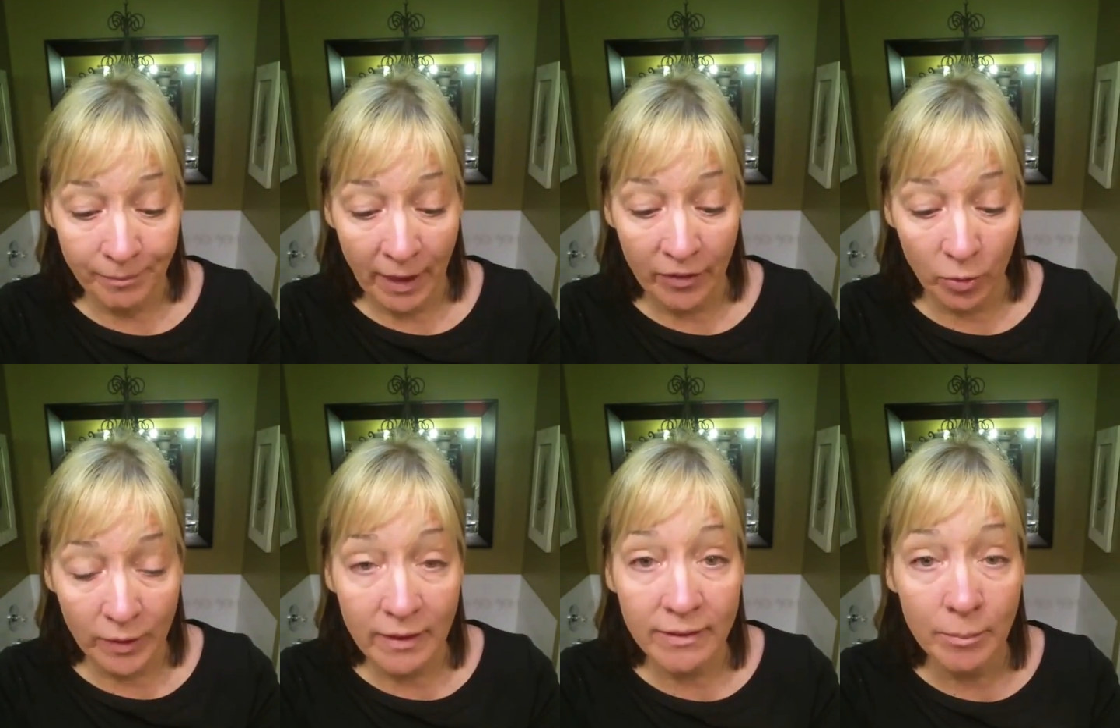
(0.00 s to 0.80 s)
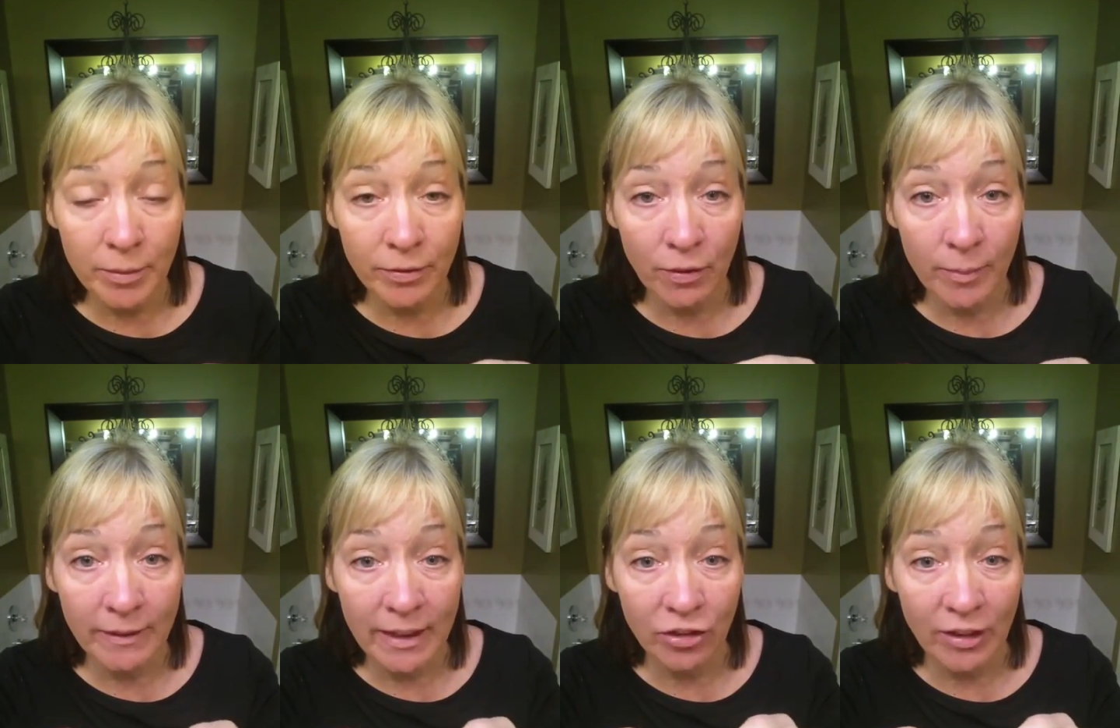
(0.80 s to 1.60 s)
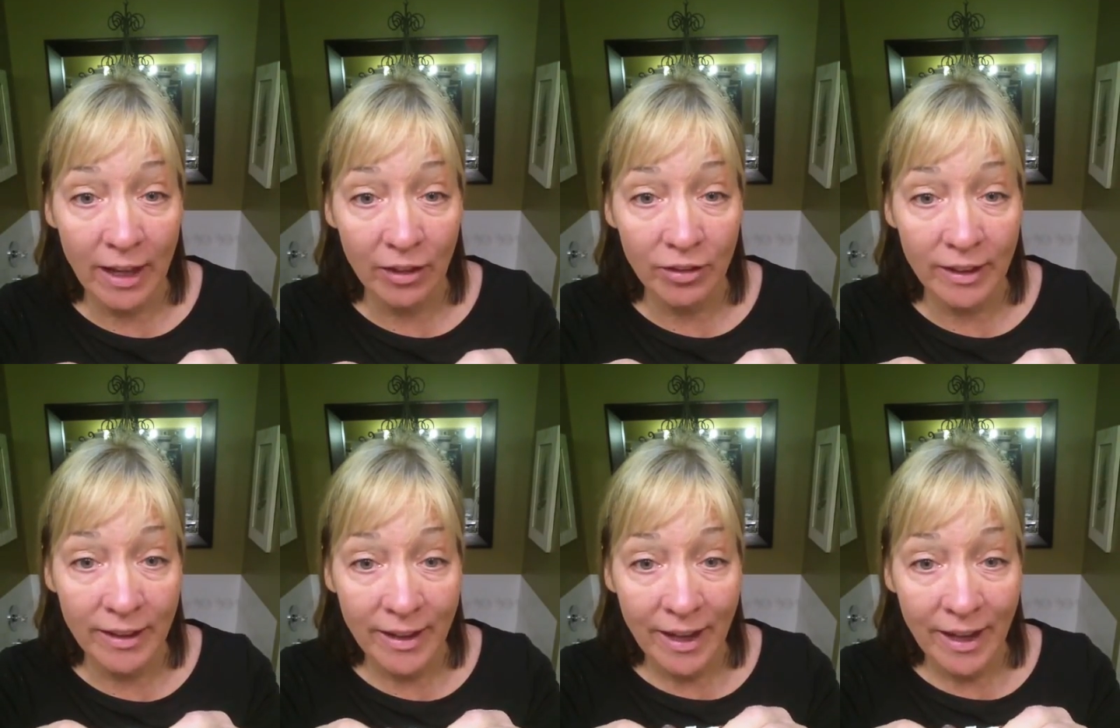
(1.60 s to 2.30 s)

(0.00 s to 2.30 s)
It's a really simple formulation, actually,